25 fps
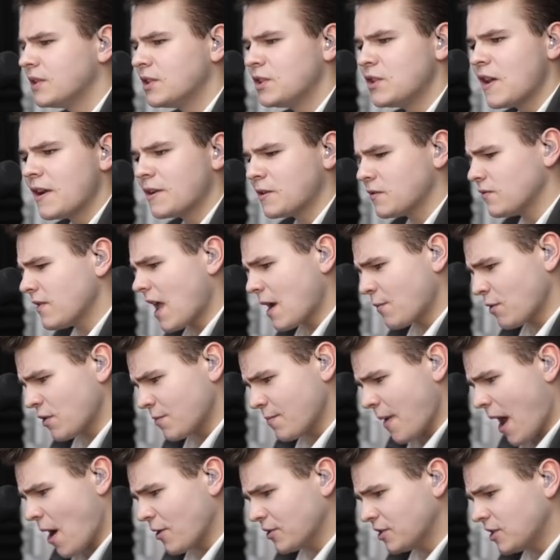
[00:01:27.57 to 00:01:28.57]
You're flying with
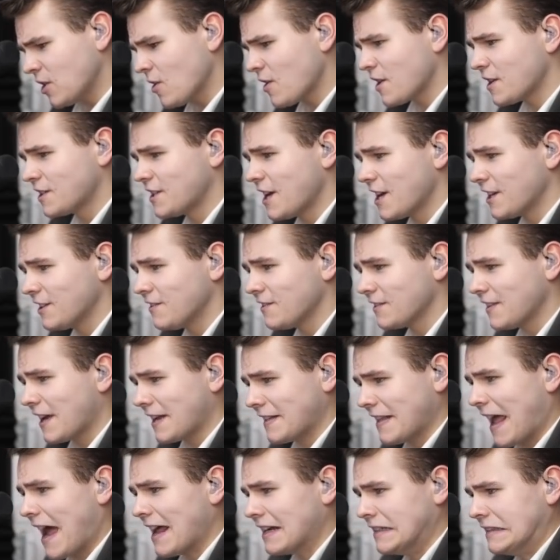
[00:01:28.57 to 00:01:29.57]
mouse here. It does look like
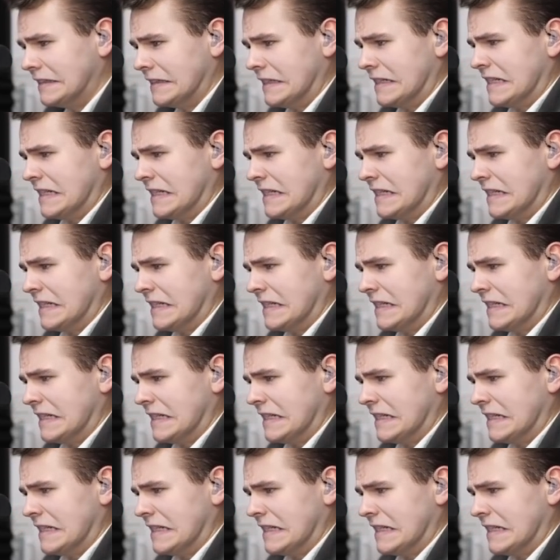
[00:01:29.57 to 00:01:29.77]
that.